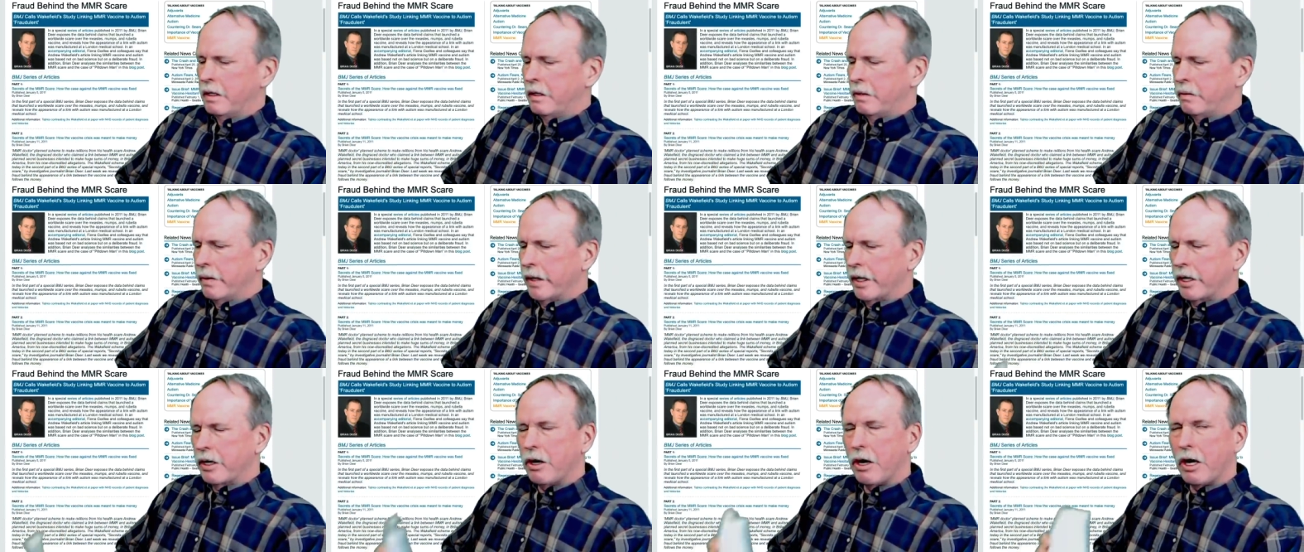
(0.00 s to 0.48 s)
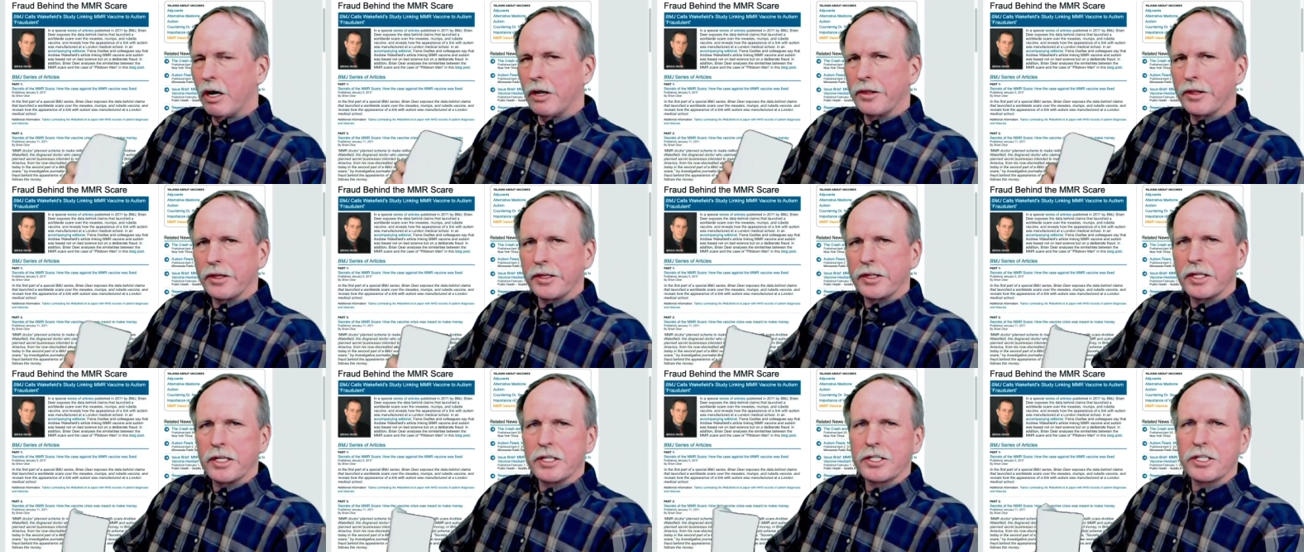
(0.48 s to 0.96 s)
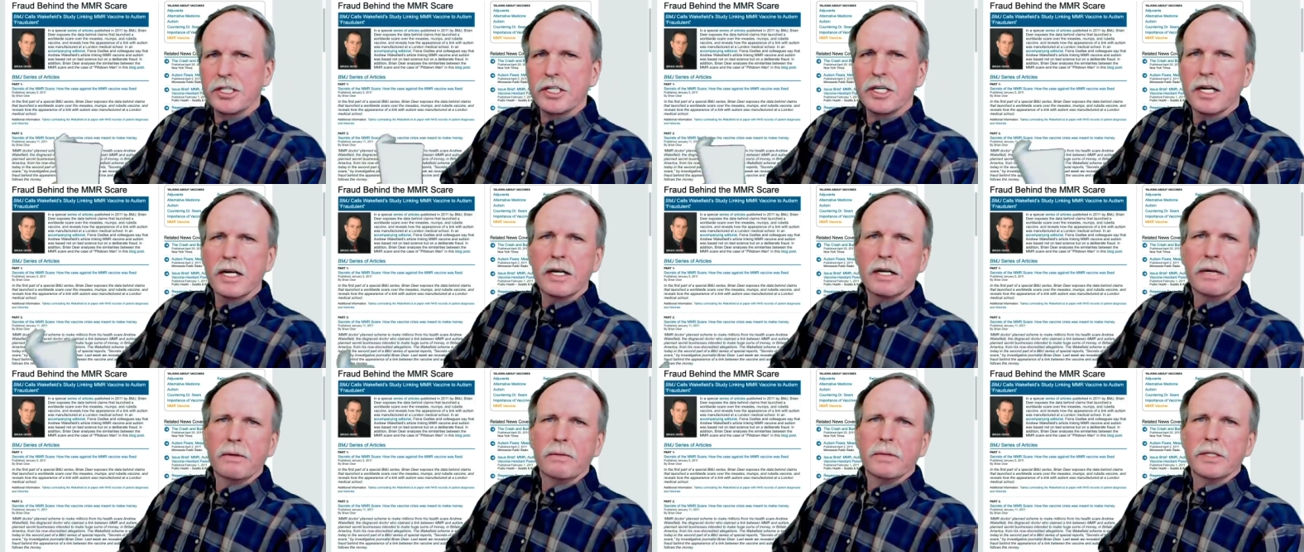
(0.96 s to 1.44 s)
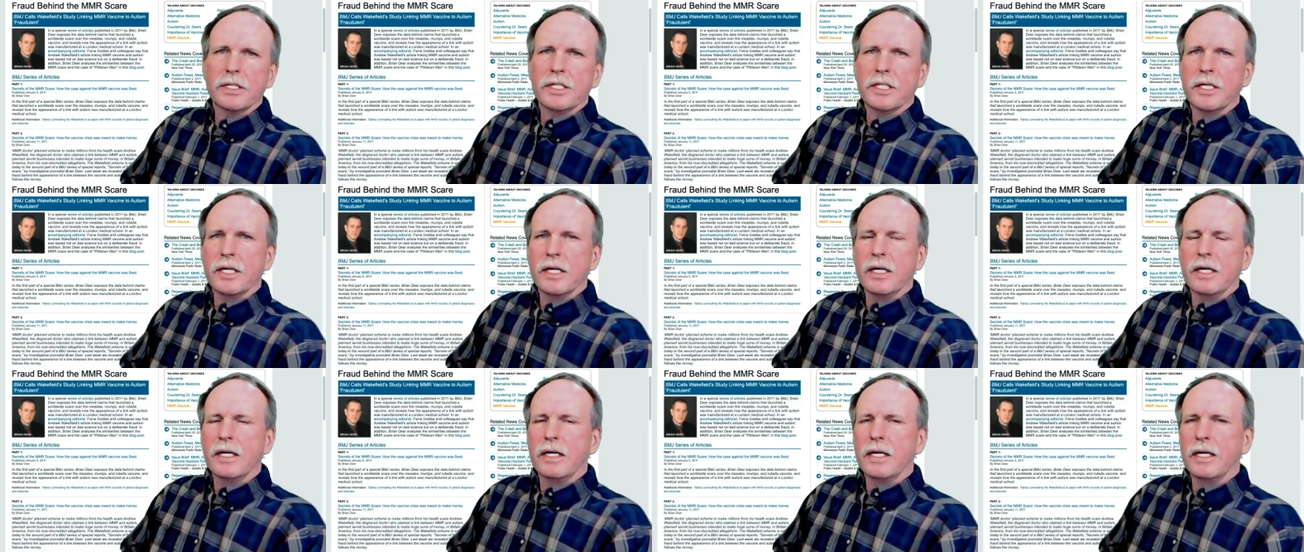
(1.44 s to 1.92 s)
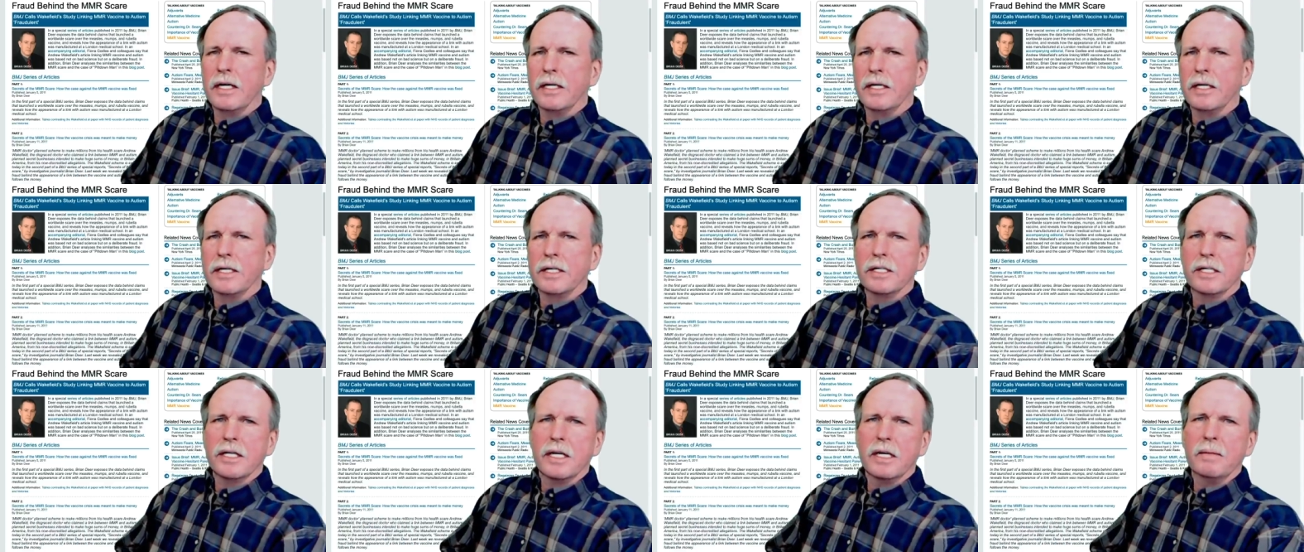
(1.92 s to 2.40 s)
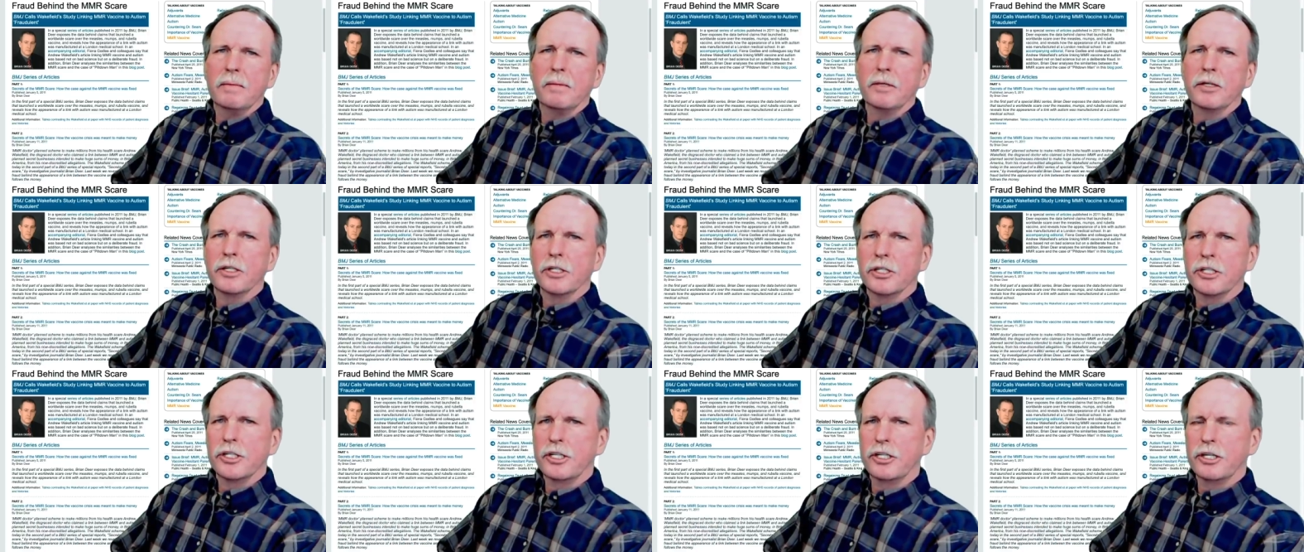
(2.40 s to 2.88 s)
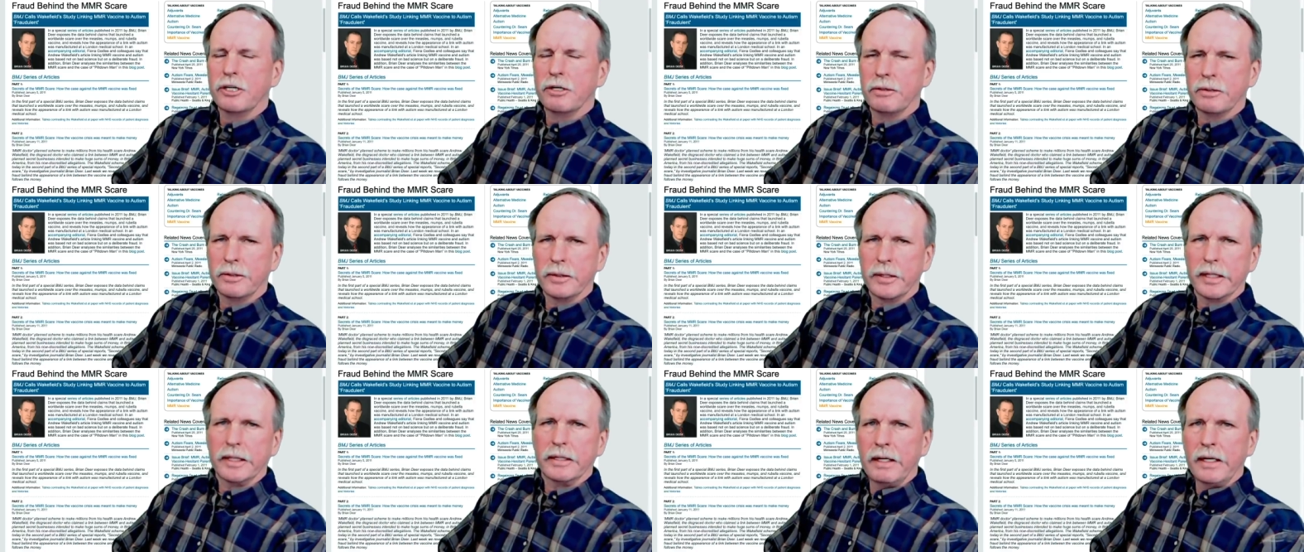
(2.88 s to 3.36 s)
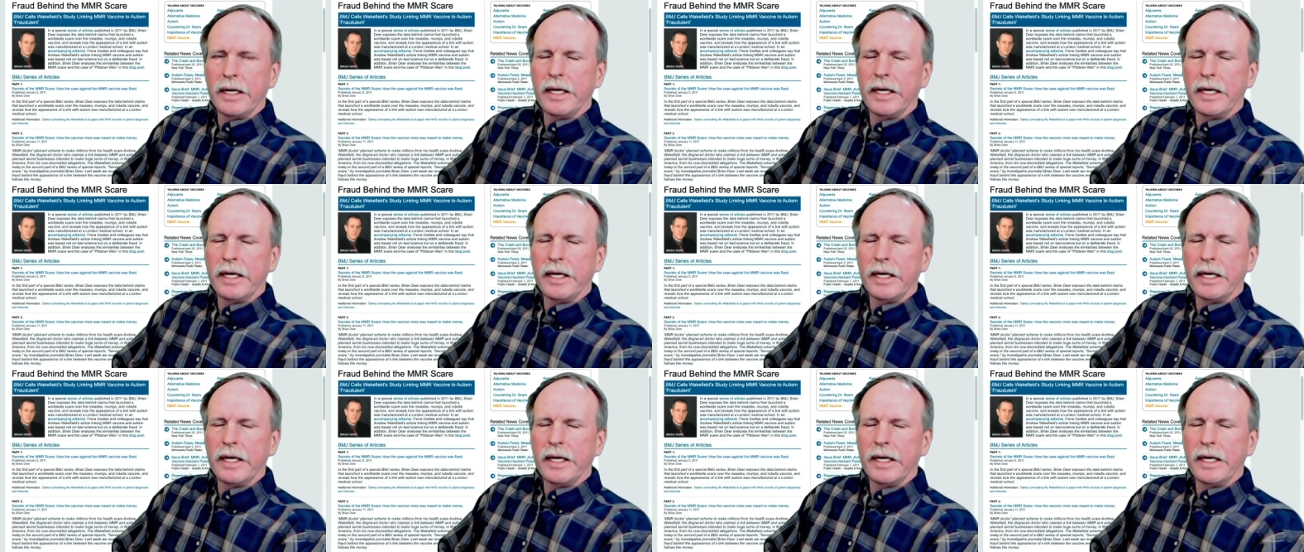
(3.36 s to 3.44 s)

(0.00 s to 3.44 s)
Recall that this study was done on disabled children,